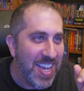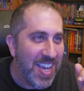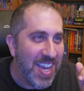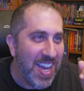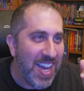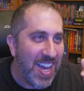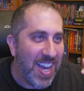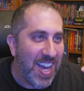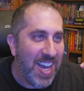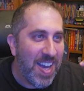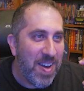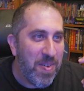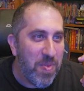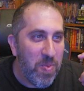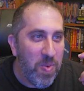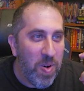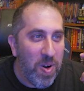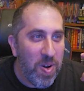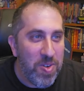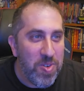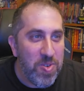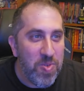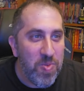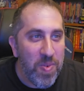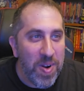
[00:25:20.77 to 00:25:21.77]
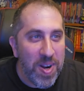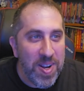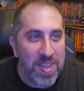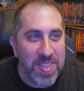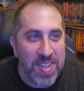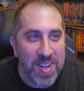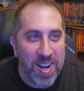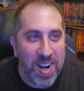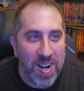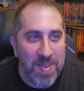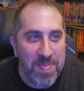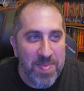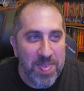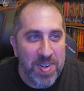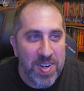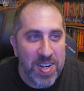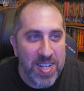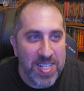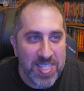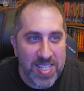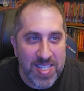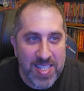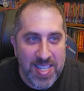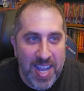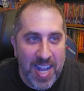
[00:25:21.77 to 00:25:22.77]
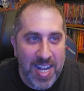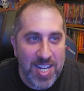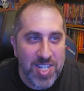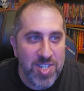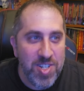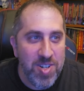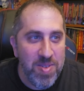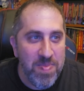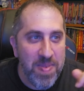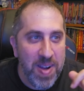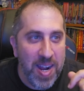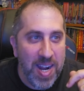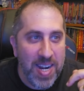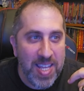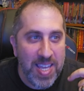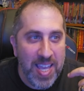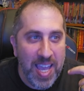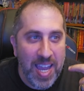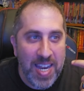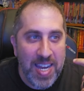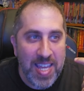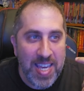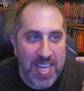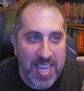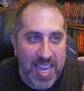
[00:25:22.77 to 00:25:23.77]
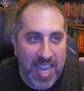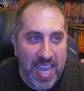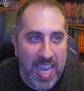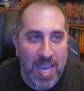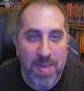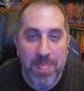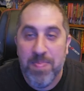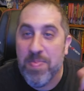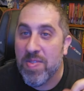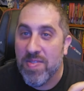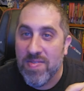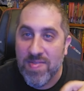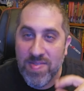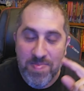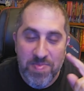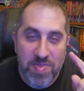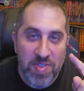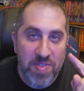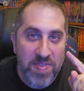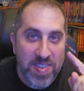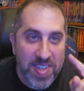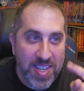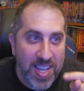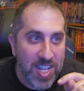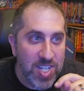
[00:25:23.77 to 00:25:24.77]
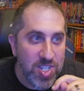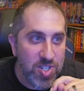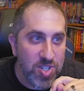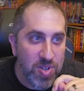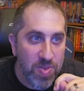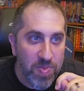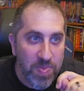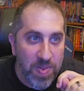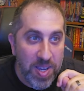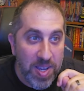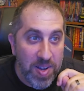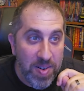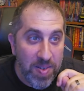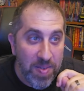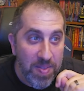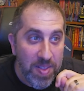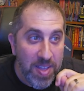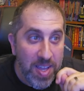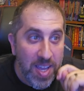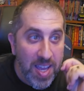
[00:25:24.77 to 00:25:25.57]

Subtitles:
While you wear the armor, it's attached to your body and it can't be removed against your will.